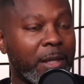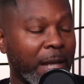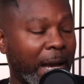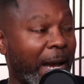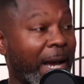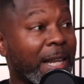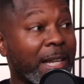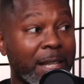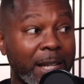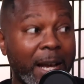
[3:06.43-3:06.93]

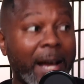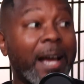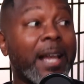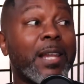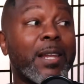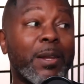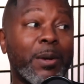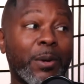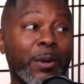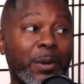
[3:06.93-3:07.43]
I
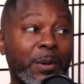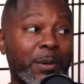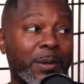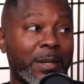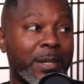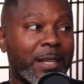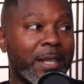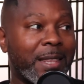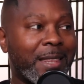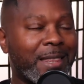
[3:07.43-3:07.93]
learned
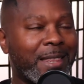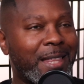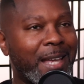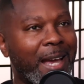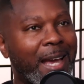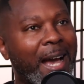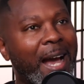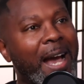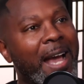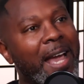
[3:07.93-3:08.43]

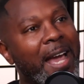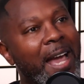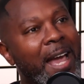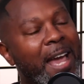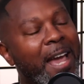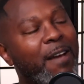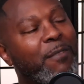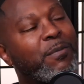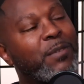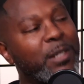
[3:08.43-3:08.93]
that I
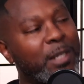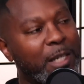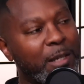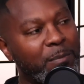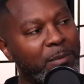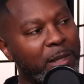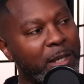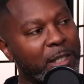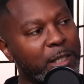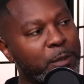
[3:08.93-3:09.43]
have to
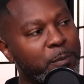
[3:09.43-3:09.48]
keep things